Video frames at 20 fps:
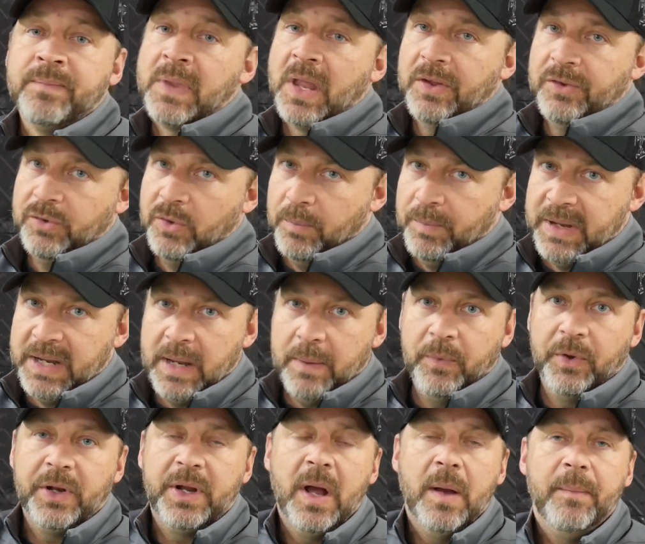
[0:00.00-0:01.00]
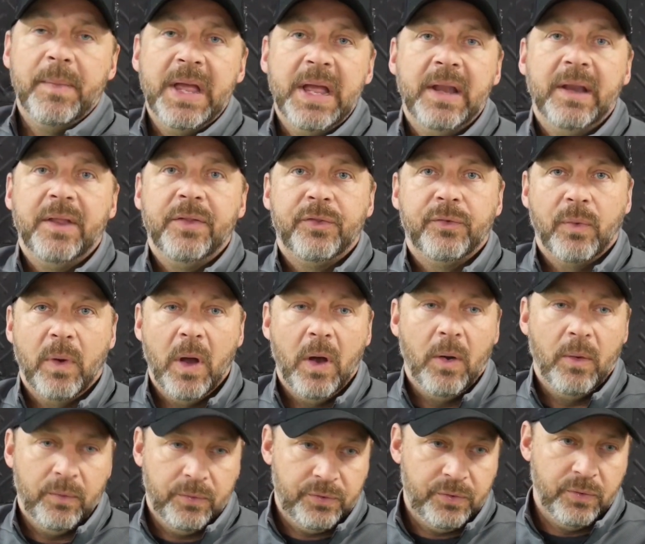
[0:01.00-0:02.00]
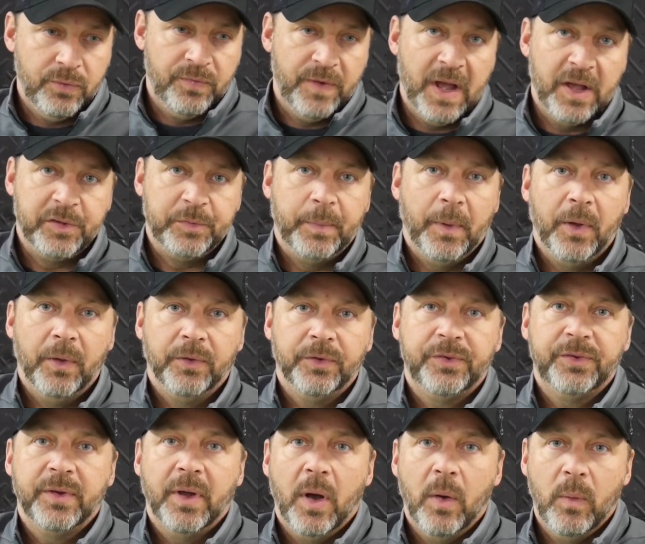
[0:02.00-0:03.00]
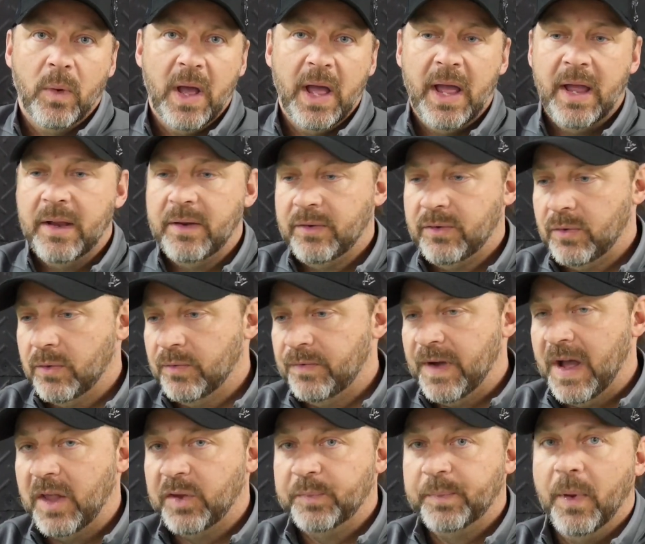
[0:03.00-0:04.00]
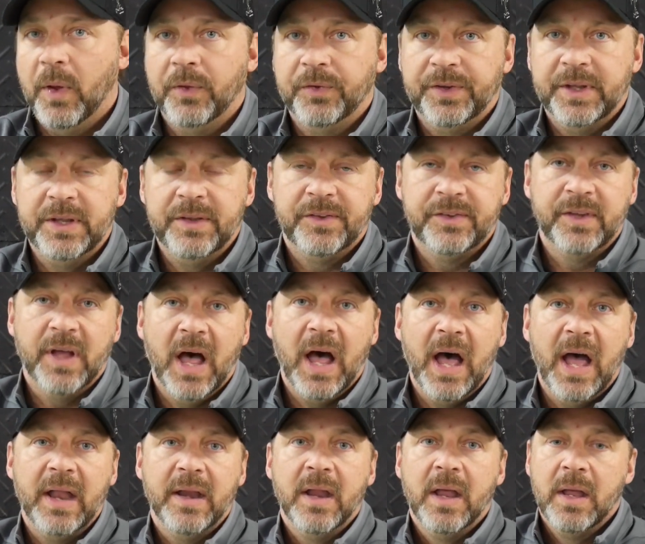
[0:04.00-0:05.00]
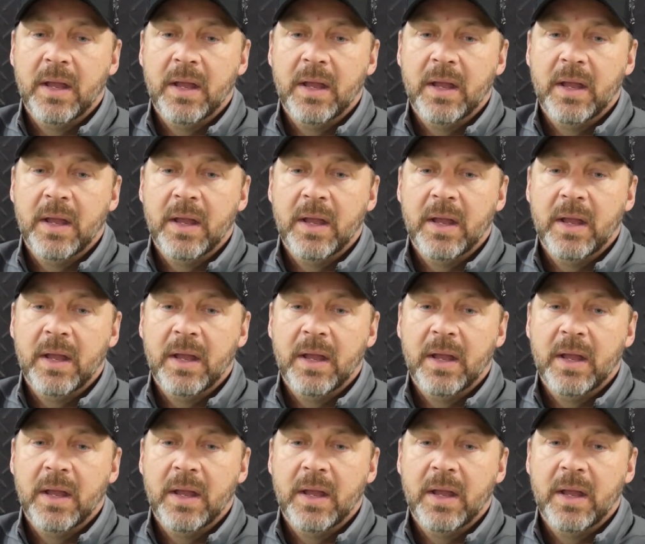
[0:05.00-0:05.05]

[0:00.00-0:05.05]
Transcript: So being able to come in and throw 2 fastballs away, 2 fastballs inside.